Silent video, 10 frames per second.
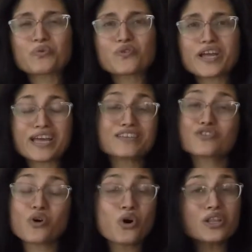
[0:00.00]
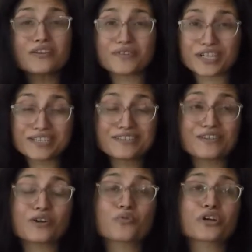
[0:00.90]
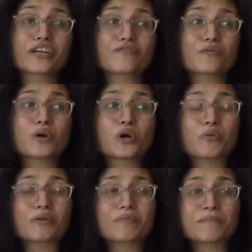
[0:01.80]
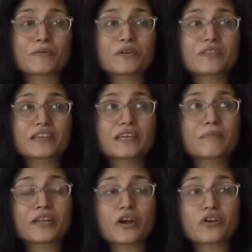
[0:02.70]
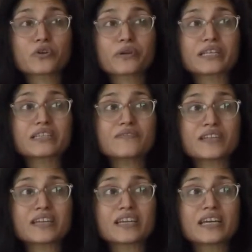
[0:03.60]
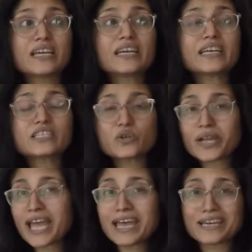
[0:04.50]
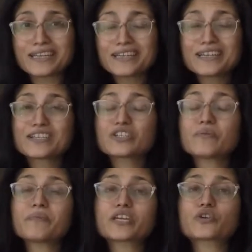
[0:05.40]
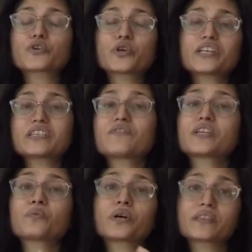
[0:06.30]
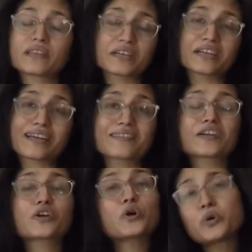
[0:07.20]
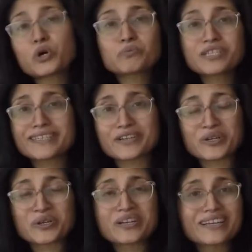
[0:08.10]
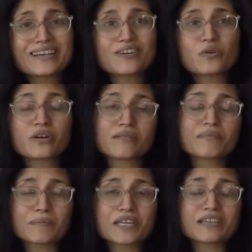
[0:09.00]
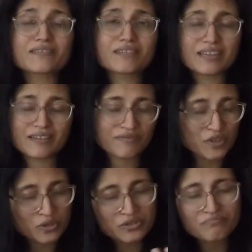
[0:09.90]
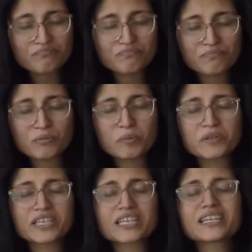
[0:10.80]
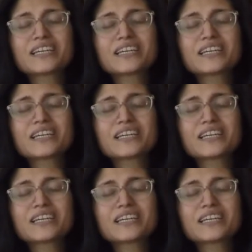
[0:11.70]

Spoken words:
as all of us are working from home and maybe we're thinking about our creativity, it's okay to make your creativity one thing and then go home to dinner, or maybe if you're probably